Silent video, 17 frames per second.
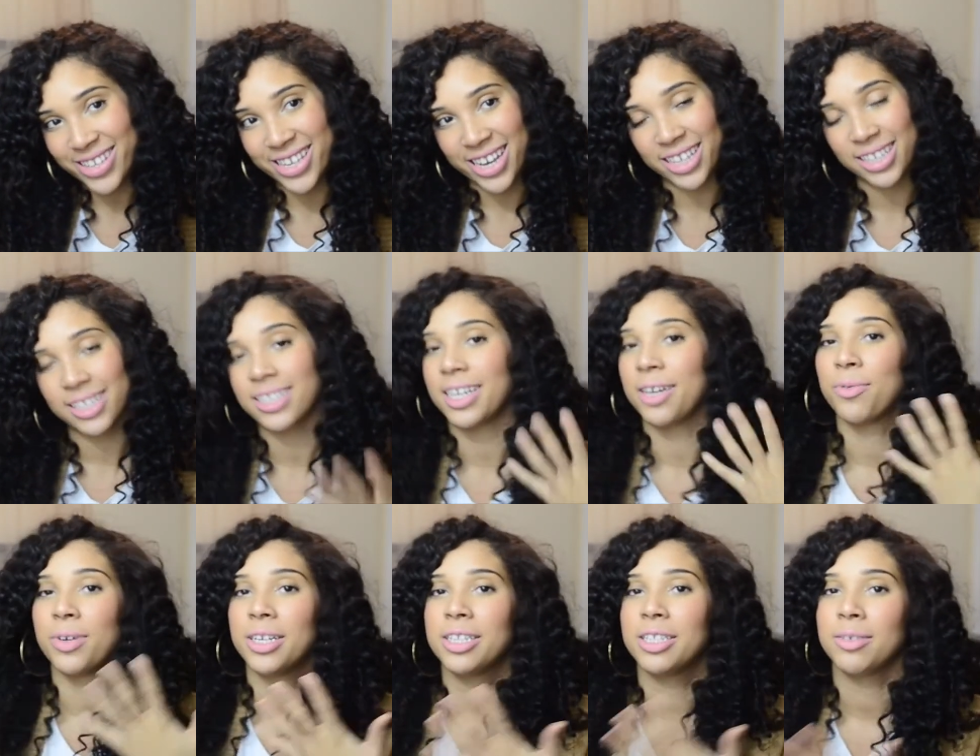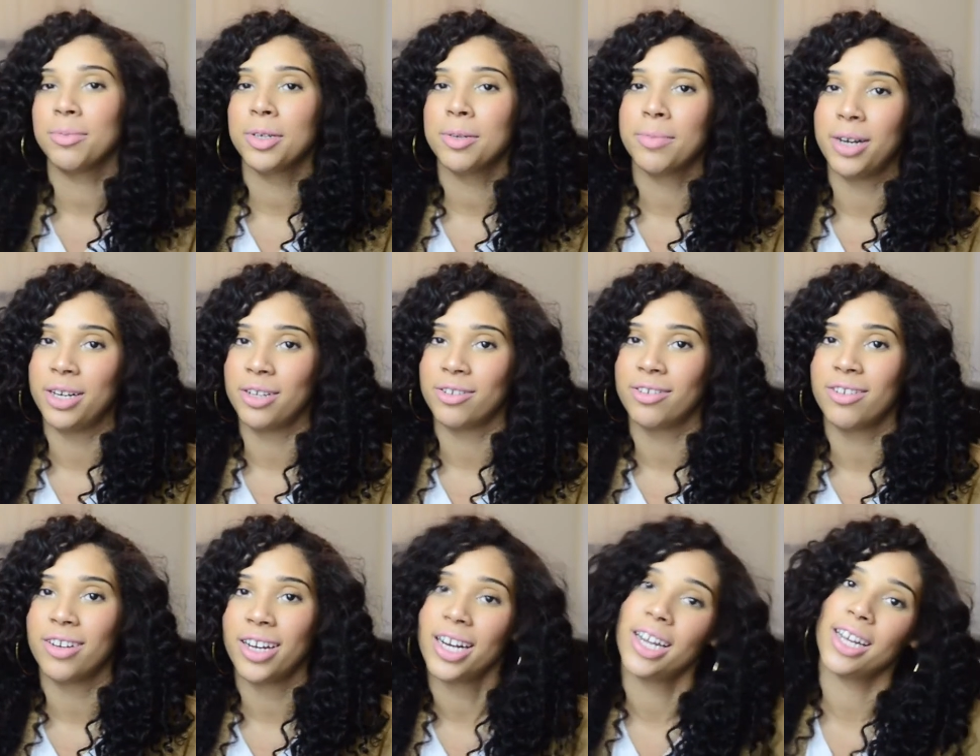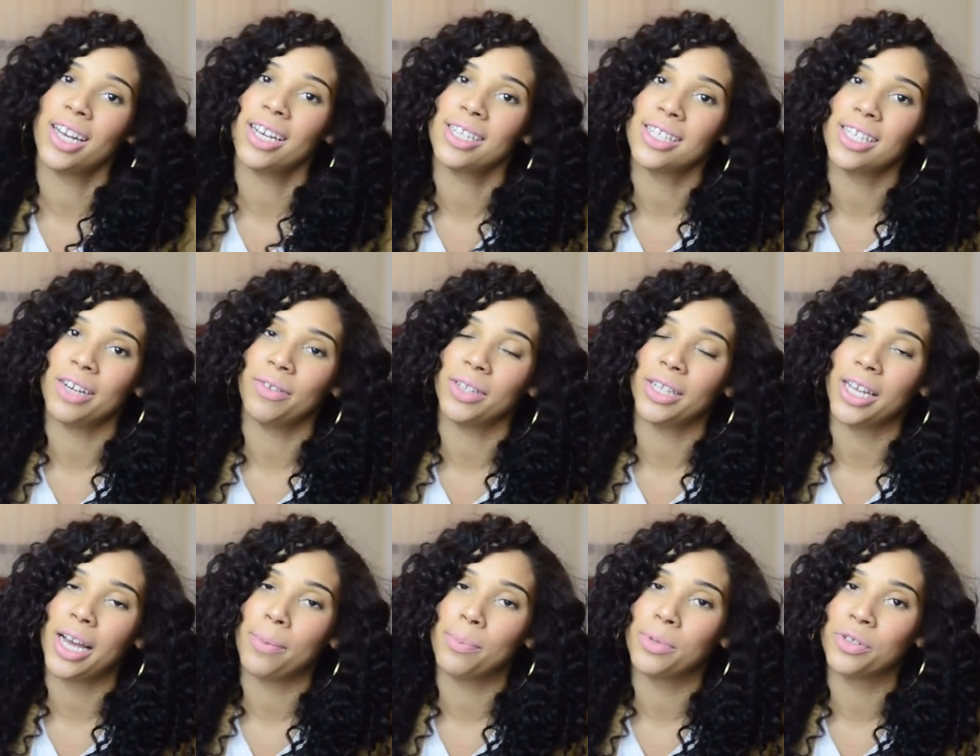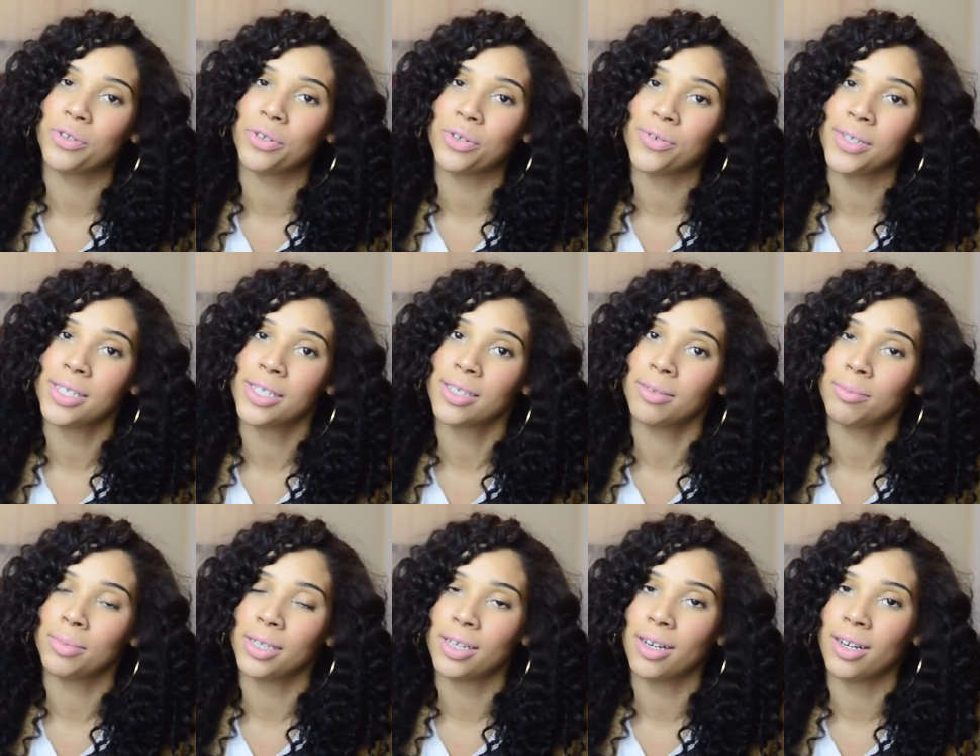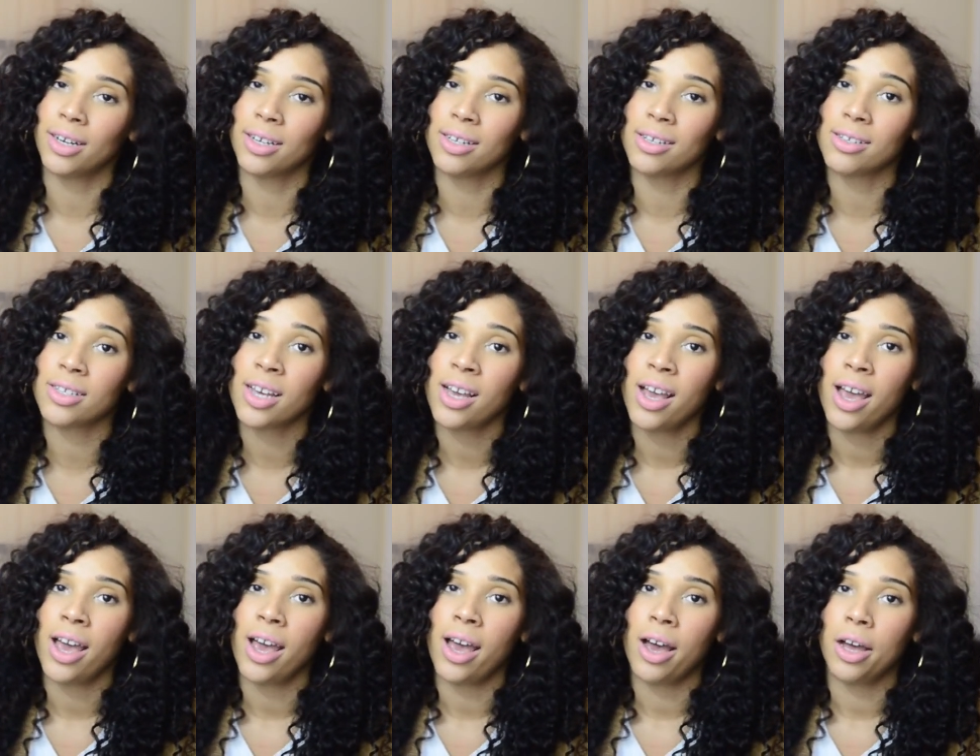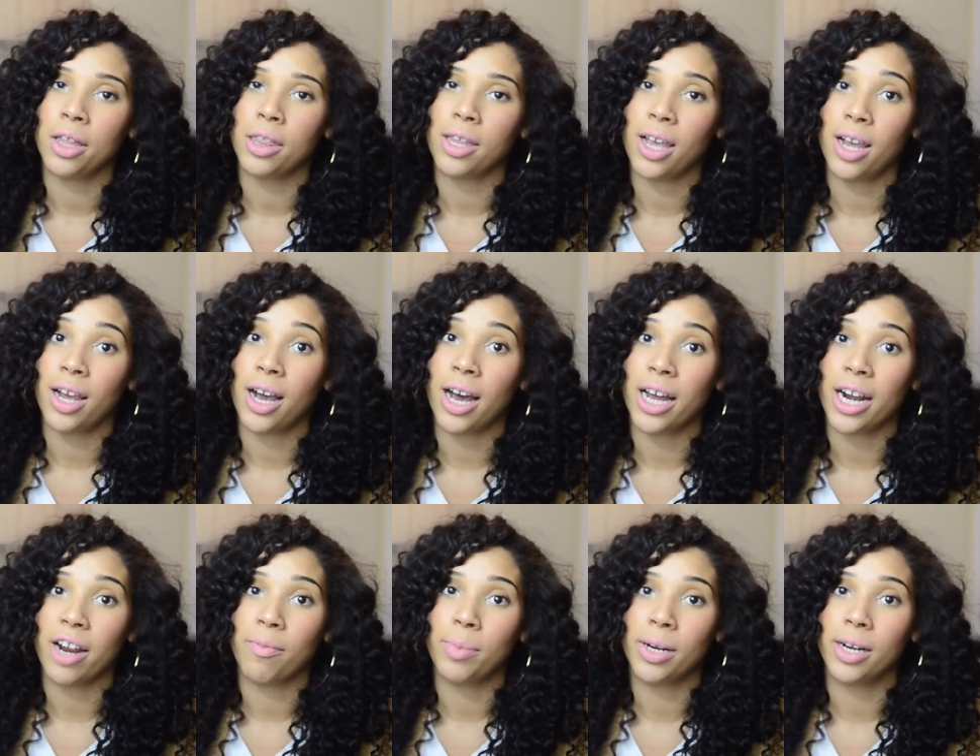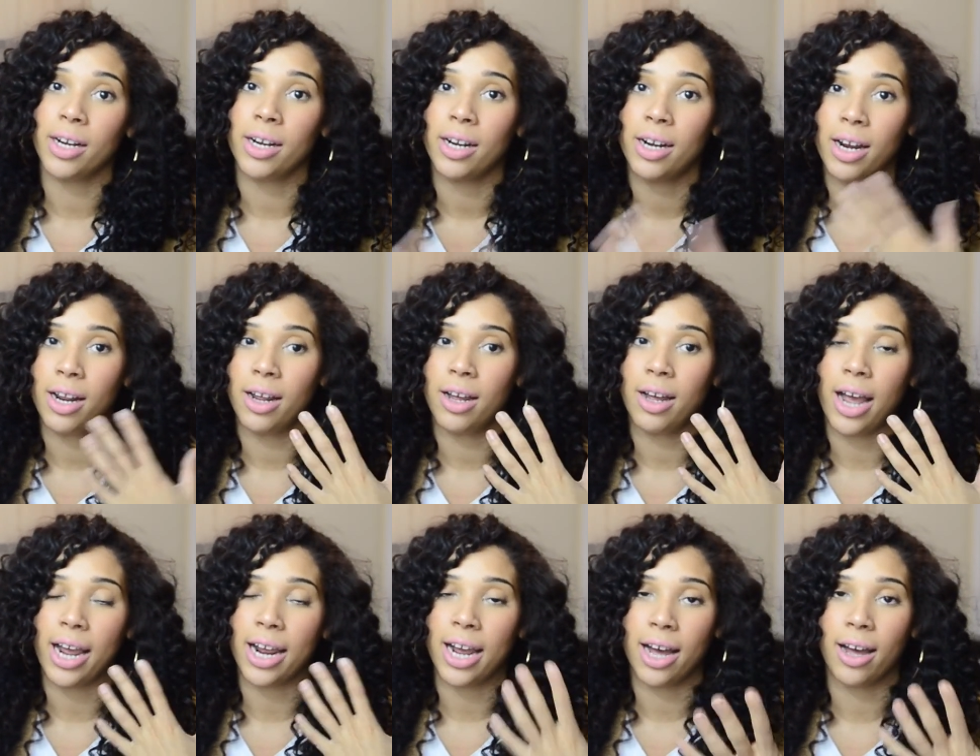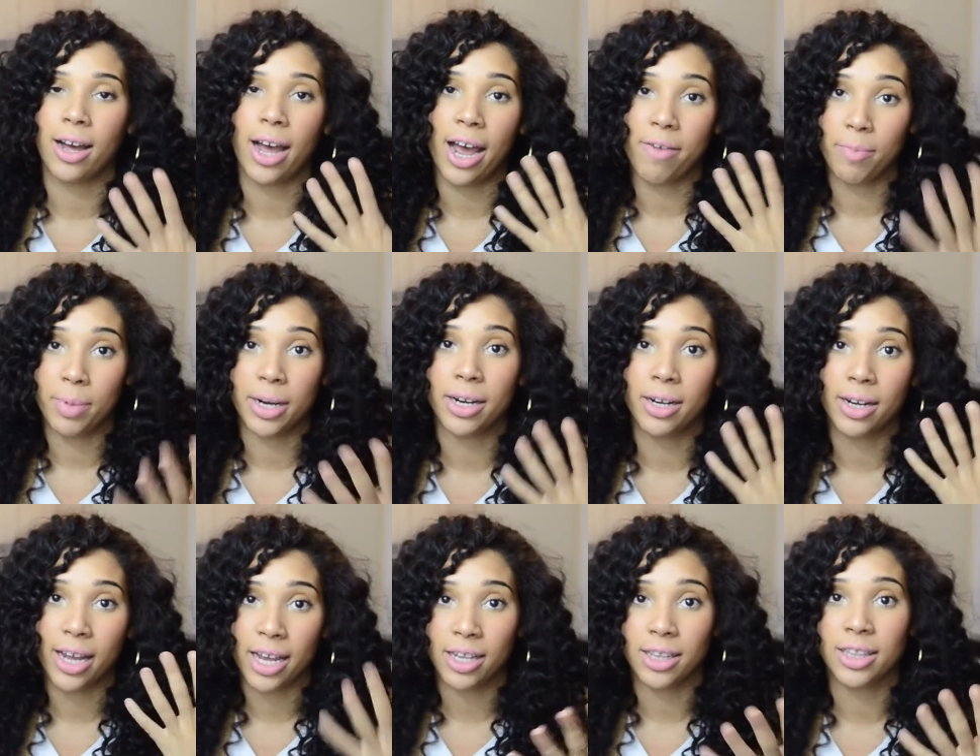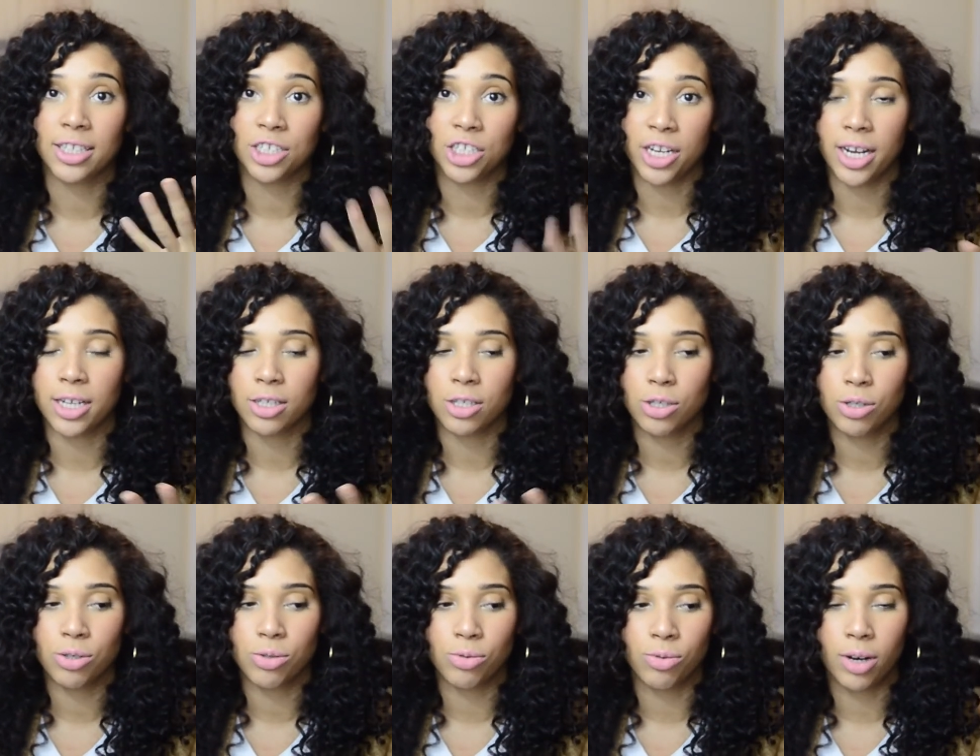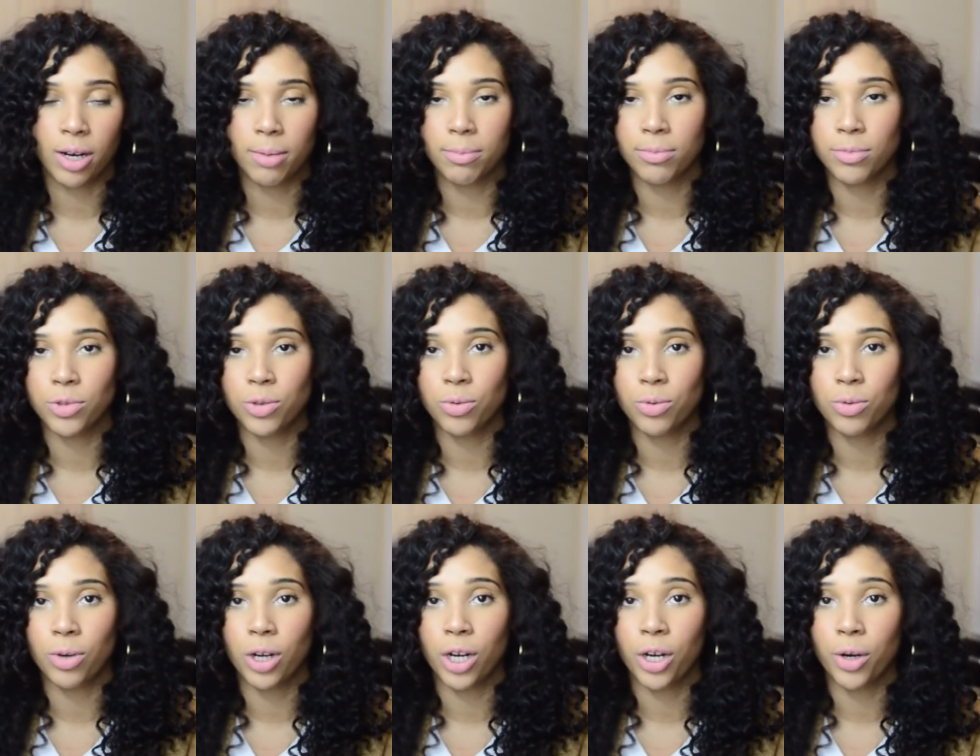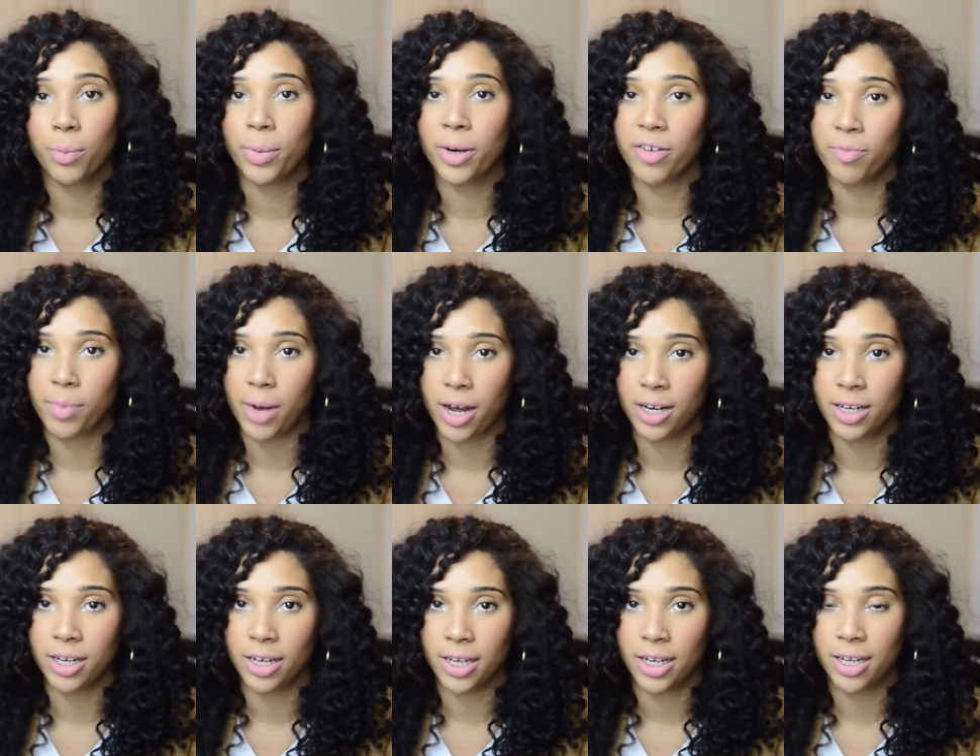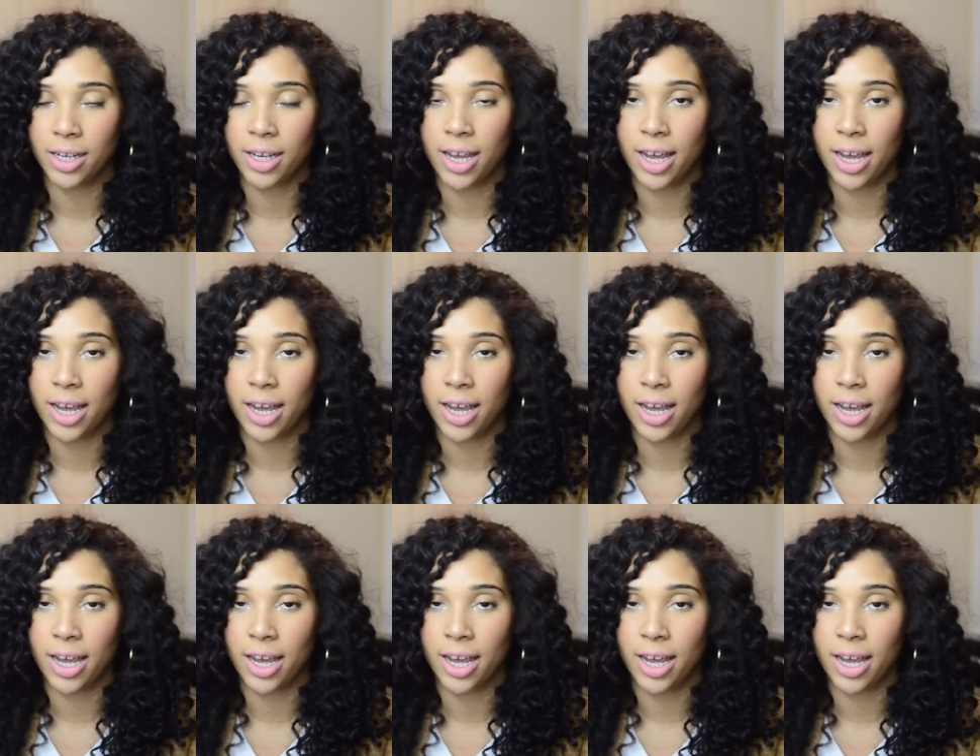Yes, I wanted to be a model. And I guess everything happens for a reason, because thank God I've been getting the chance to do a little bit of modeling.